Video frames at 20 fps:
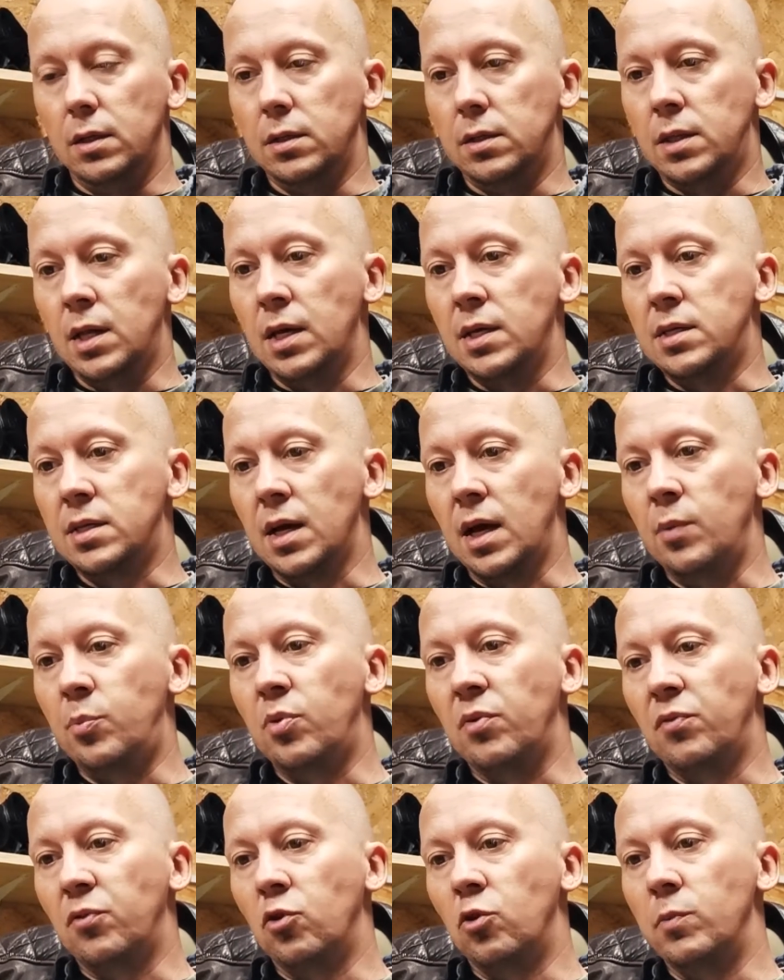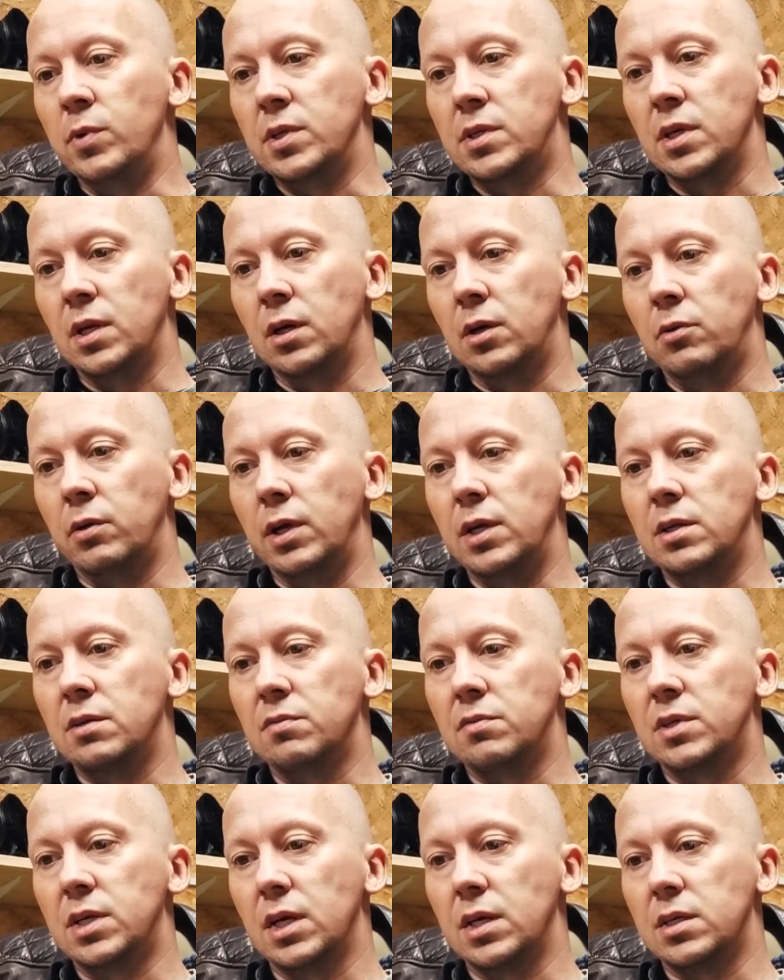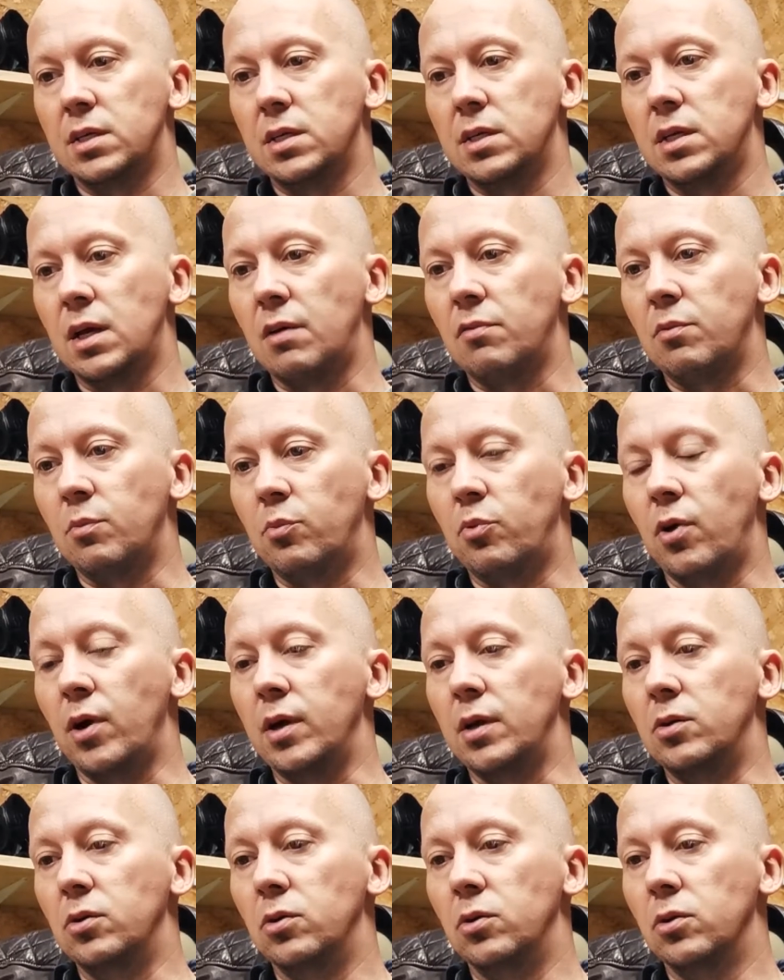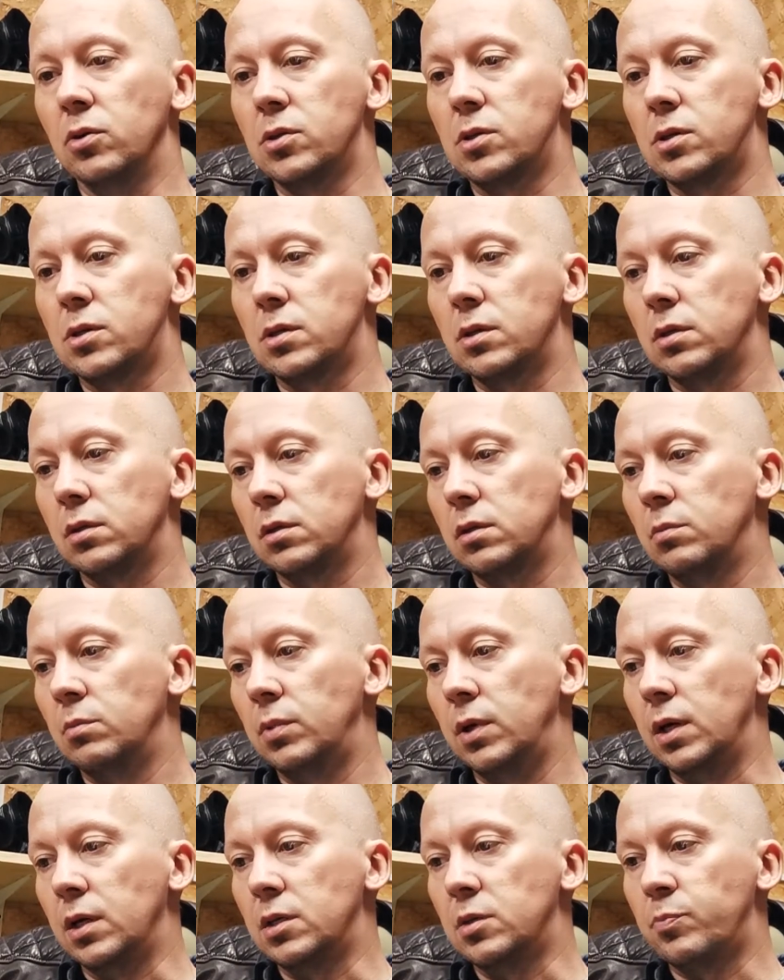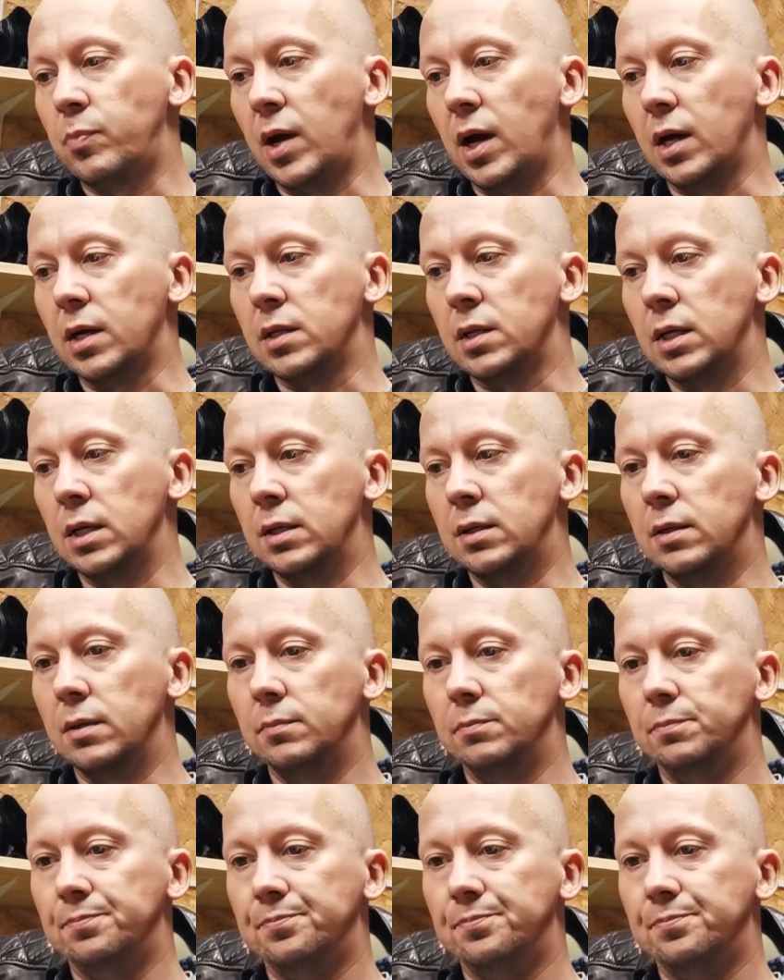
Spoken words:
They say performance increase of 6 to 7 brake horse can be expected.